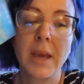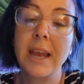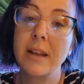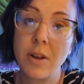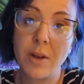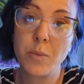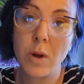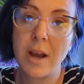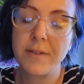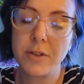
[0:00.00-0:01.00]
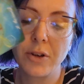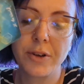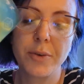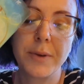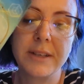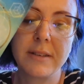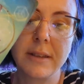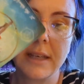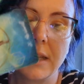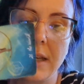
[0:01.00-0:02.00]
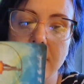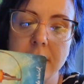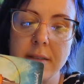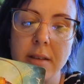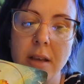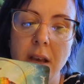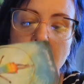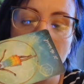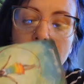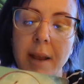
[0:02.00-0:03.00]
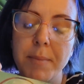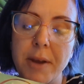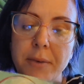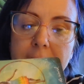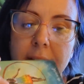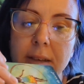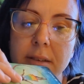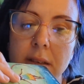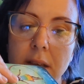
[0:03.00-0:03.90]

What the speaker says: in what I've learned recently is in my readings,